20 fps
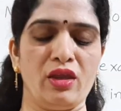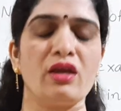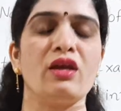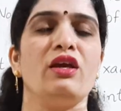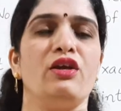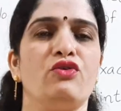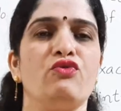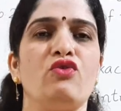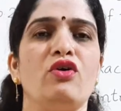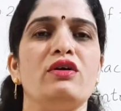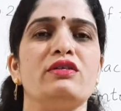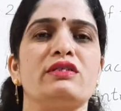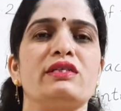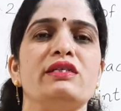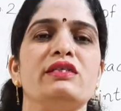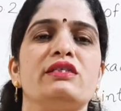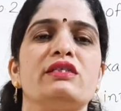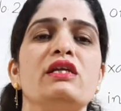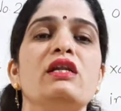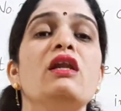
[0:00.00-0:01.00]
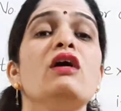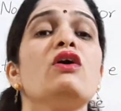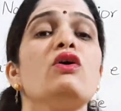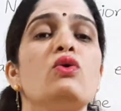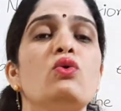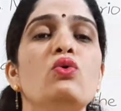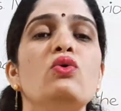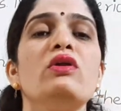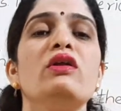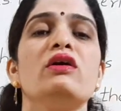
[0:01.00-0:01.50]
It was little
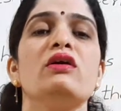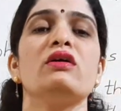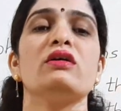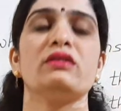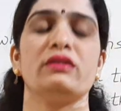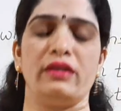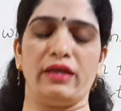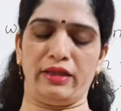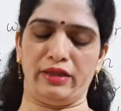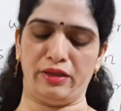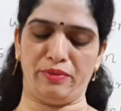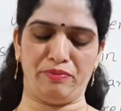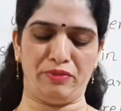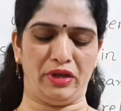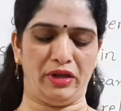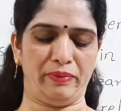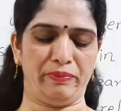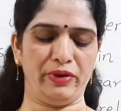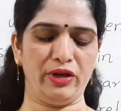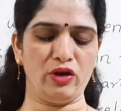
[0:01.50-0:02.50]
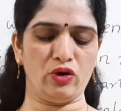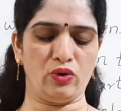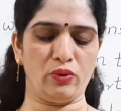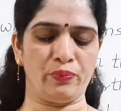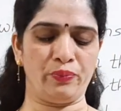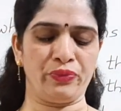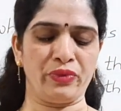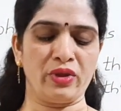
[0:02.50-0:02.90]
cooler than the milk below.